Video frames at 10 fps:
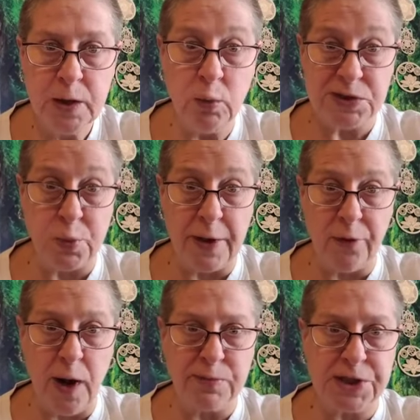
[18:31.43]
Was
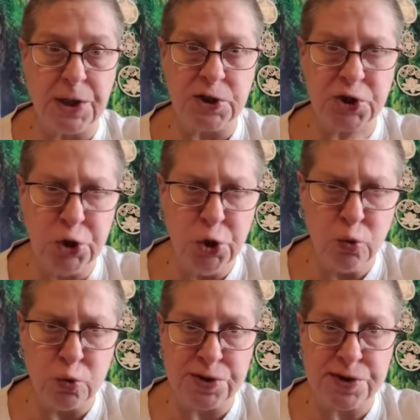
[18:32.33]
whether I was going to
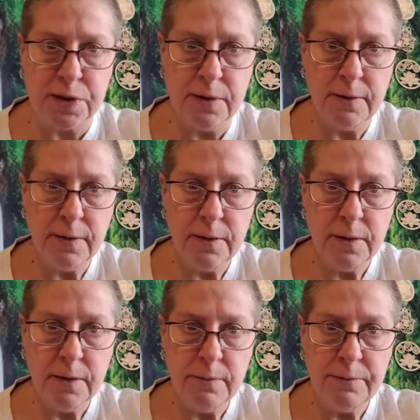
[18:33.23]
choose
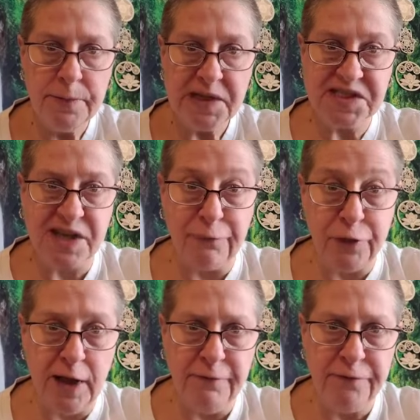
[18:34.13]

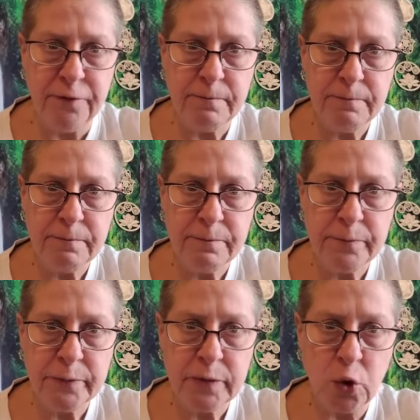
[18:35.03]
self-love
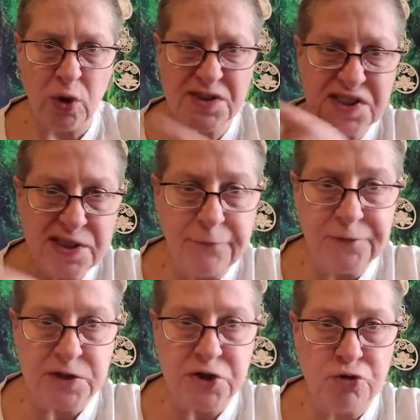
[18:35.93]
or
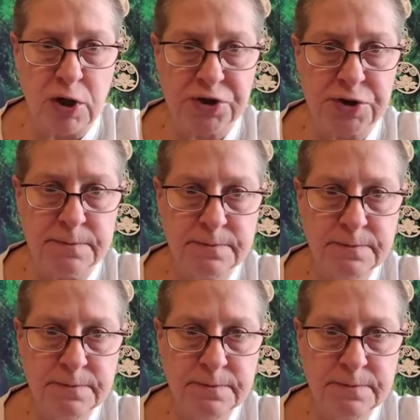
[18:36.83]
self-destruction.